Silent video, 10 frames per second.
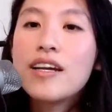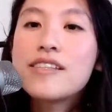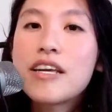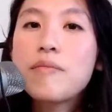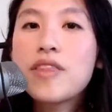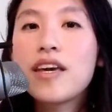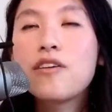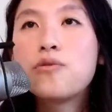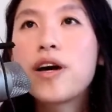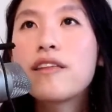Same
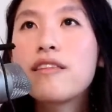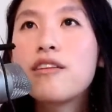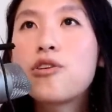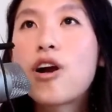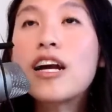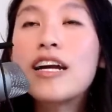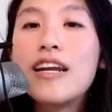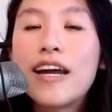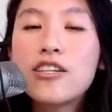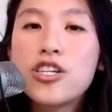thing with, you know, our
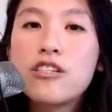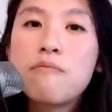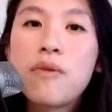connection to